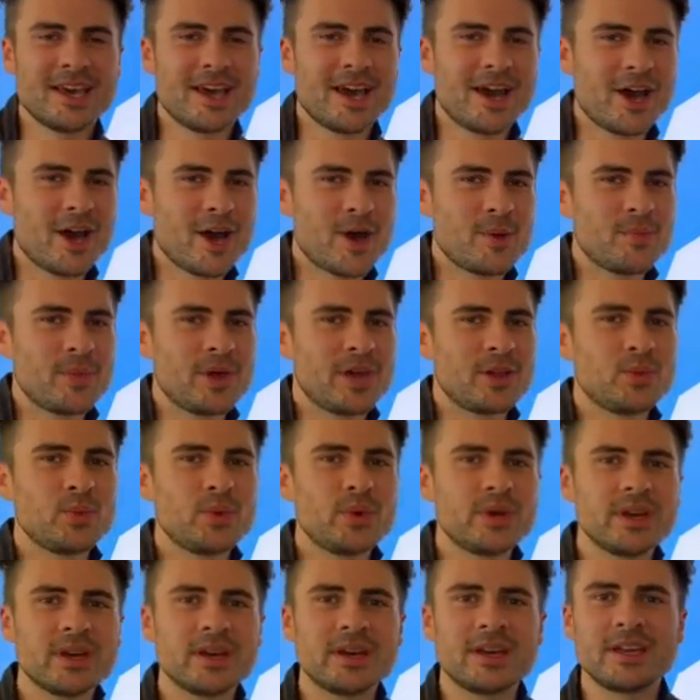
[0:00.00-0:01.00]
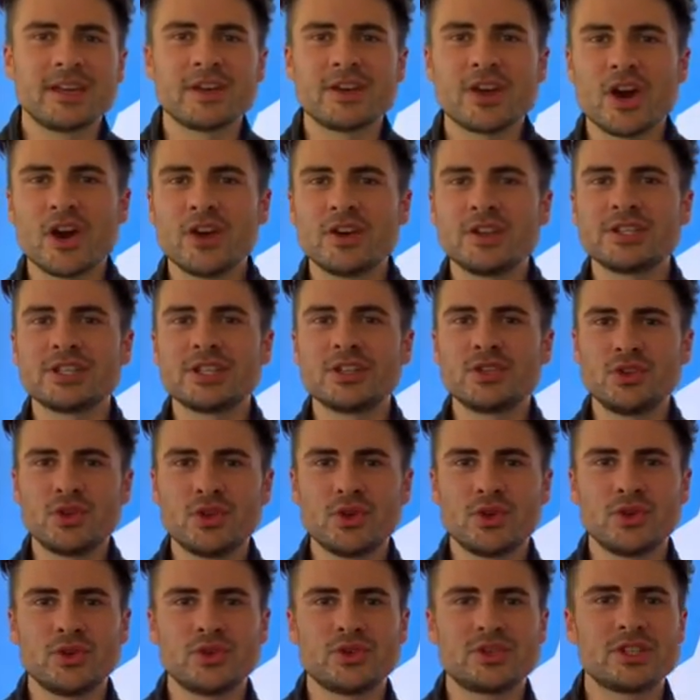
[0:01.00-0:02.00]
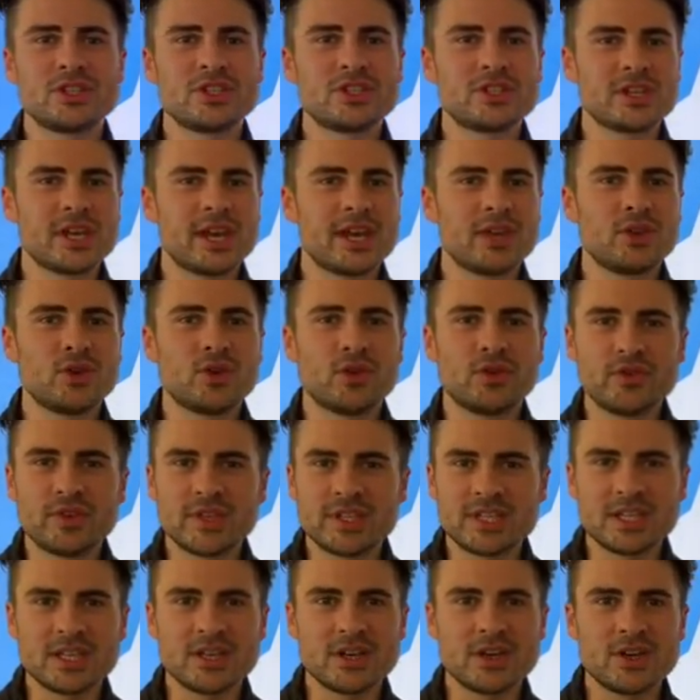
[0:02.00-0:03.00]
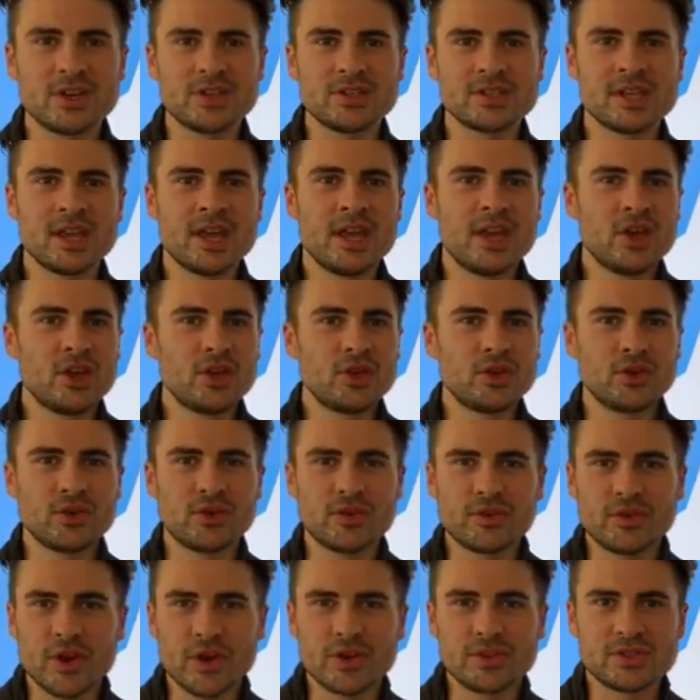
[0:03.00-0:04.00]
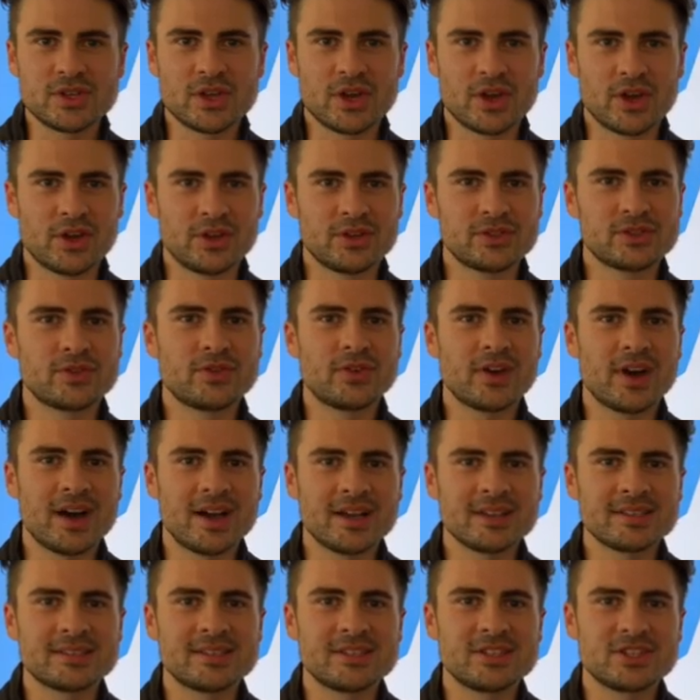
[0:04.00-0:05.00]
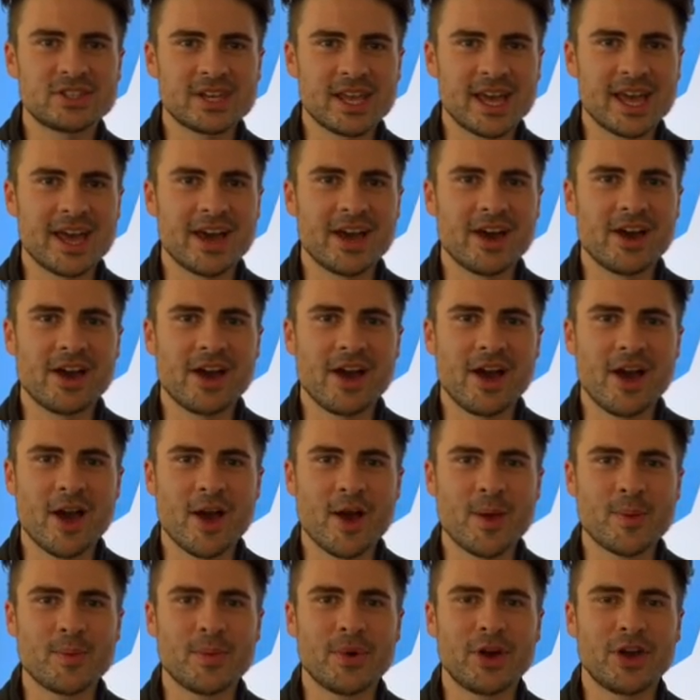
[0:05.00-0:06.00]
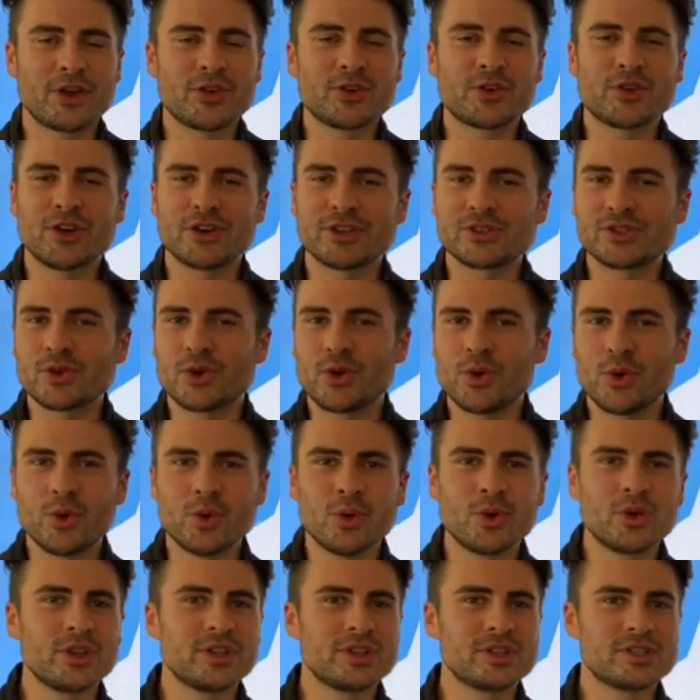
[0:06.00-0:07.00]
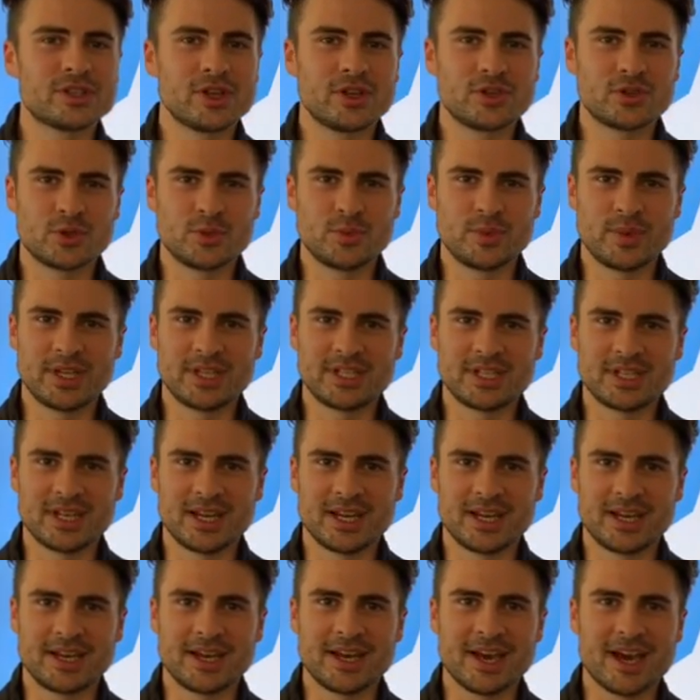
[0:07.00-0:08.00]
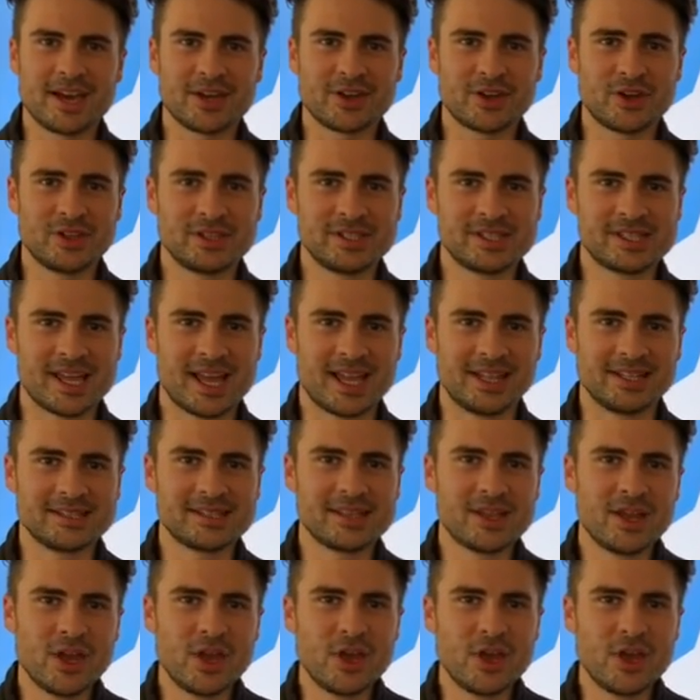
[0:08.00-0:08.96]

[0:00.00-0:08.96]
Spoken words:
And we are encouraging you to share your videos, your photos for us to share across all of the social media content.